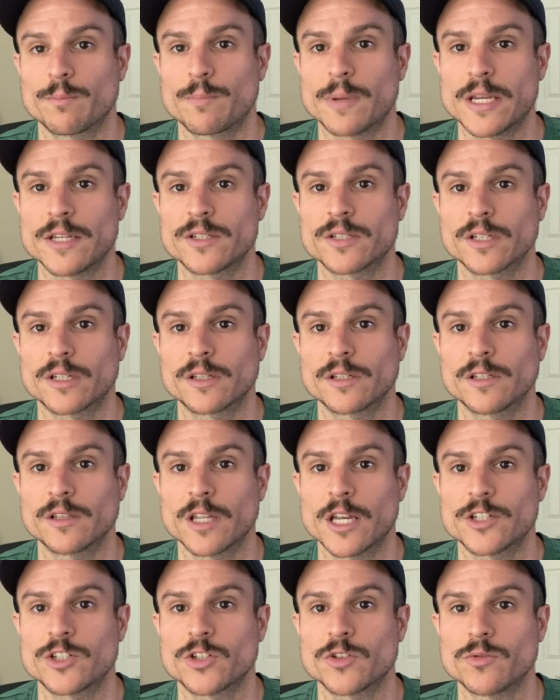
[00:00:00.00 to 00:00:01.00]
basically
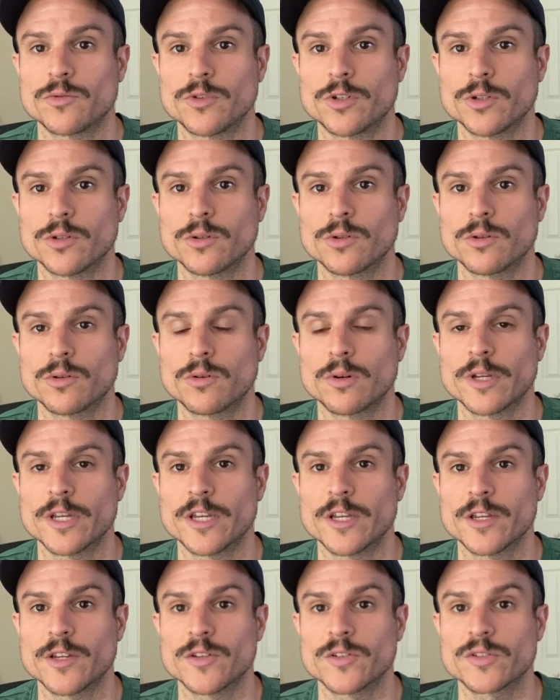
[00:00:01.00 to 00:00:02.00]
lets you do
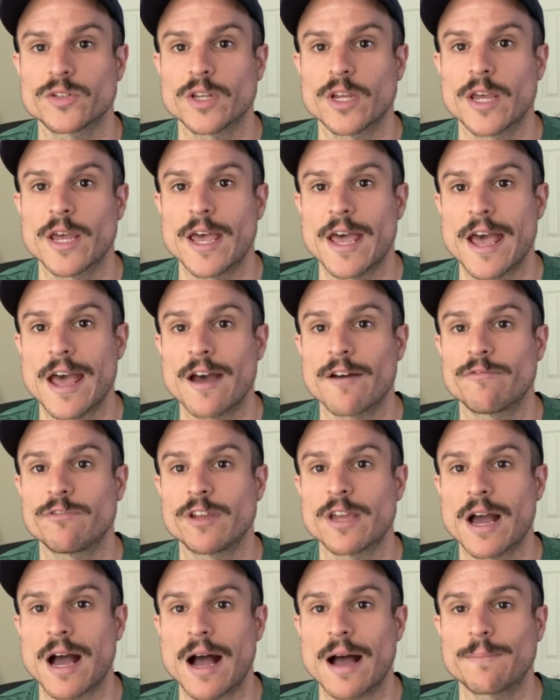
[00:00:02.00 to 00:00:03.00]
is have
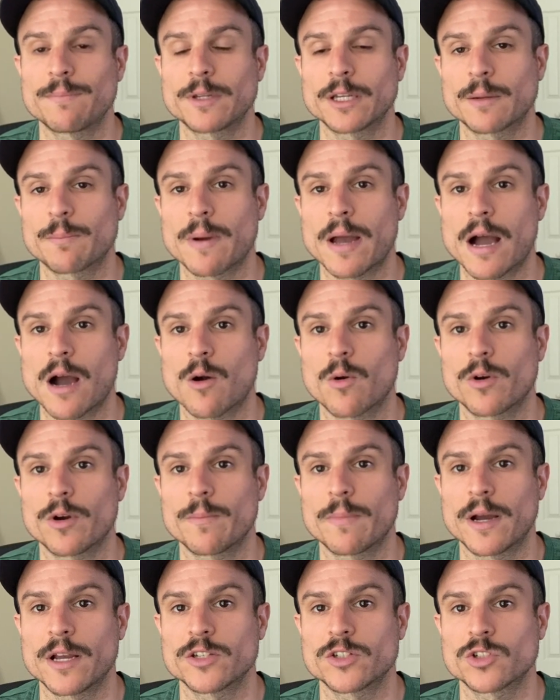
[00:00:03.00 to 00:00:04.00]
the optic
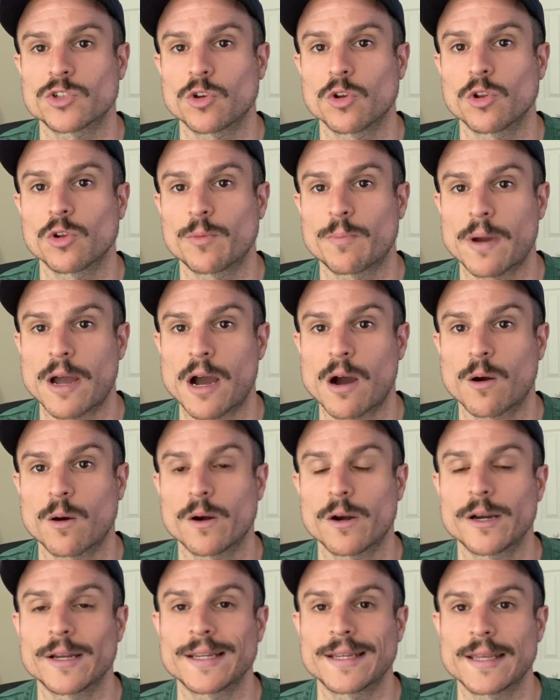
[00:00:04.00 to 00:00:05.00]
powered by solar
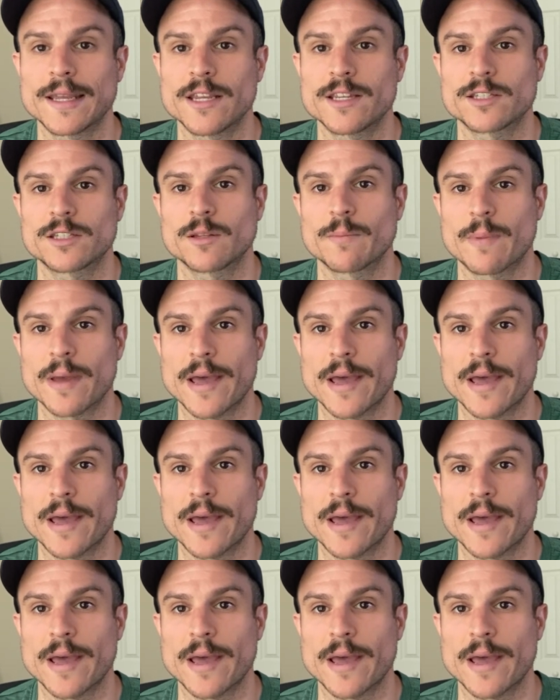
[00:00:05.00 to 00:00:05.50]
power in case the